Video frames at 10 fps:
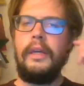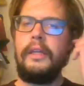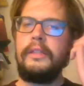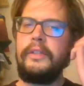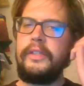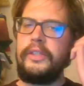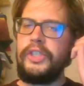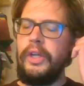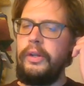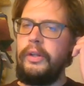So this has
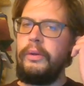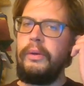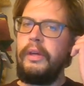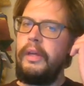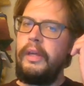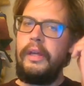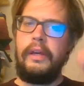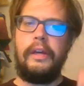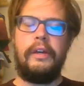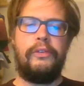shown you
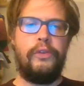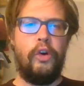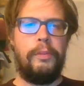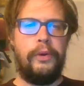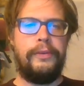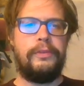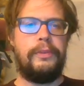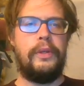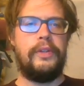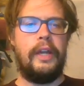4 proofs
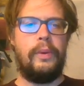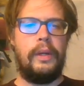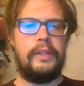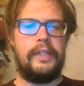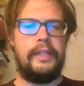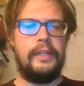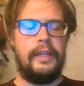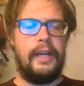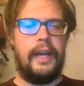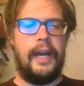using equality,
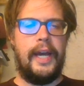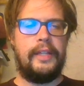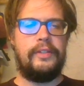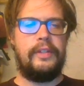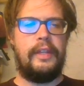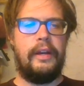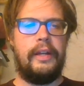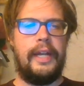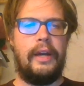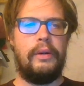and there
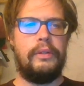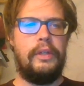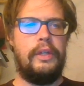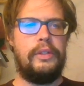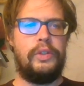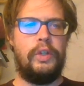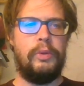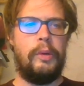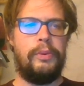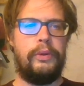are now 2
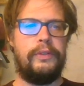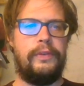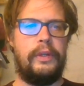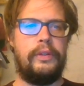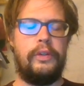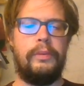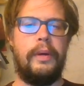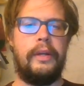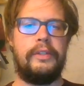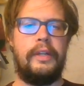more proofs for you to do
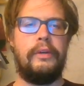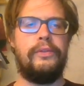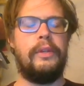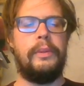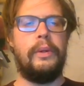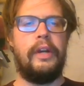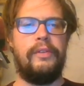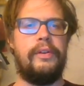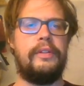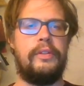by yourself that we'll
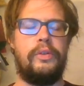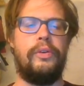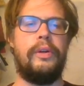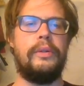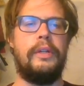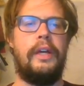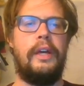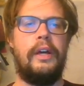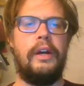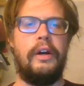cover in the tutorial
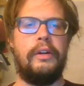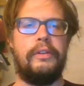on